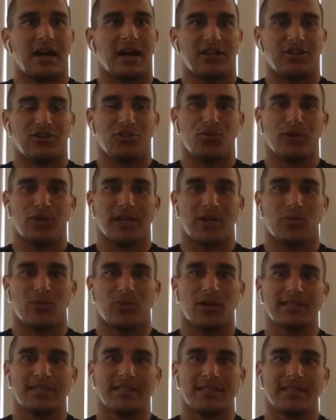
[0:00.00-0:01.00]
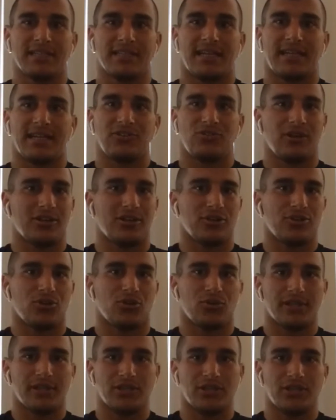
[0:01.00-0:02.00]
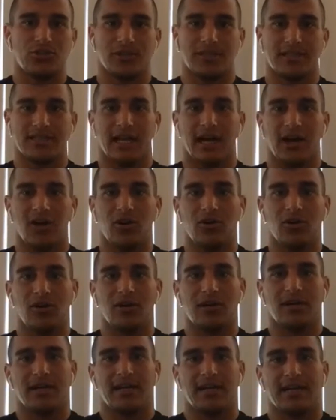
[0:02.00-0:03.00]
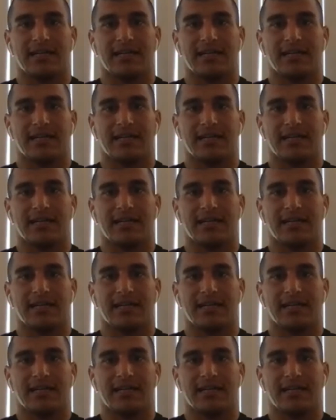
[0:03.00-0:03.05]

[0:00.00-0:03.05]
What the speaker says: I knew what I wanted, and I knew I could only do it now.